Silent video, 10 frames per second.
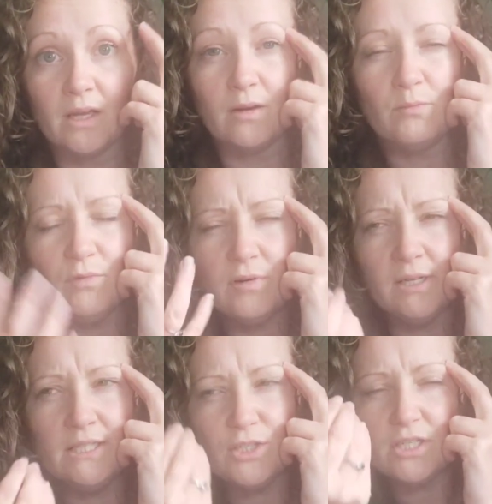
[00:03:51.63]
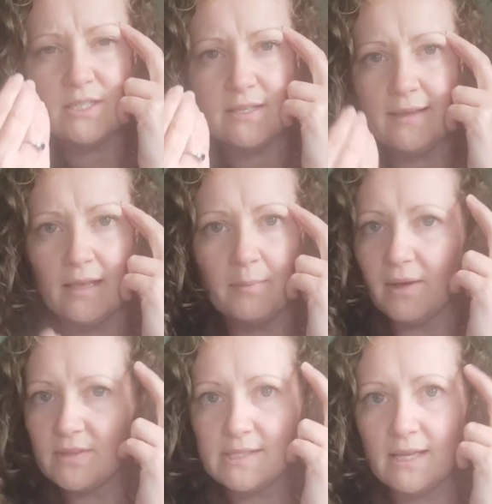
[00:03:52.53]
And I'm really just thinking
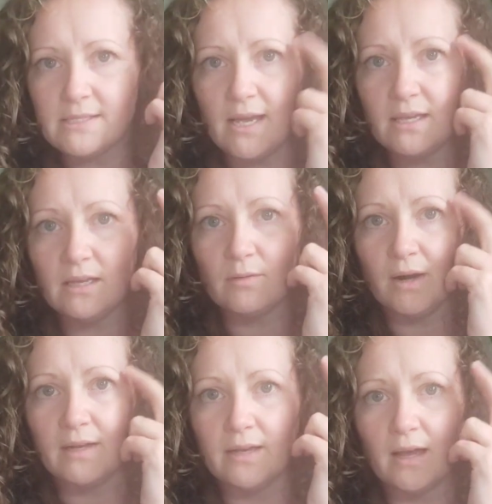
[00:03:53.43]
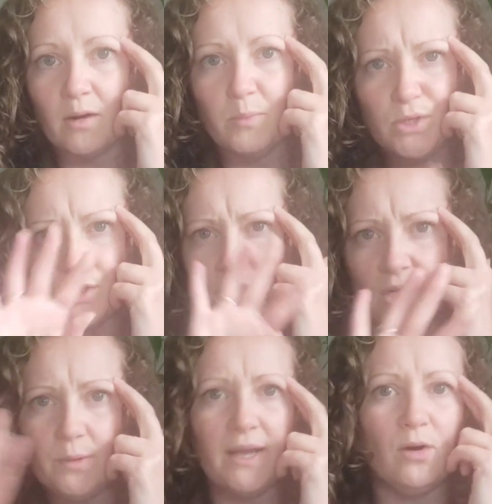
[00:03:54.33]
about this headache right now, pushing
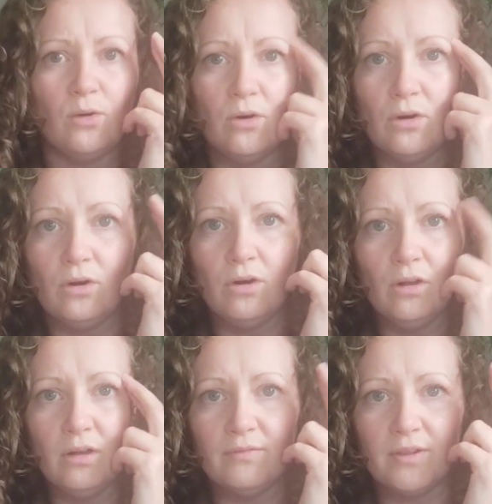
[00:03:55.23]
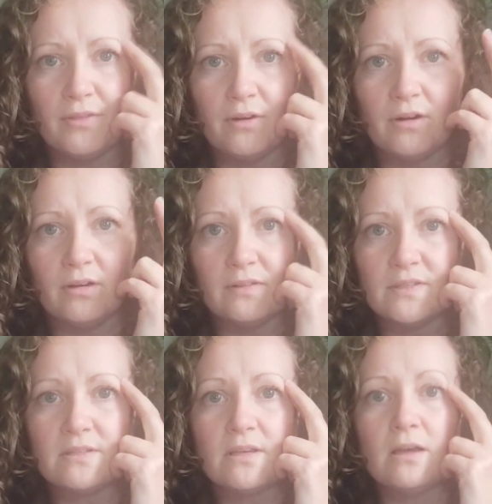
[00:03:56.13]
away all other
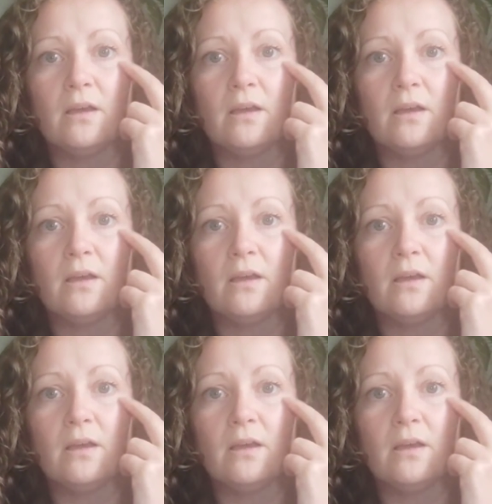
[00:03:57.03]
thoughts.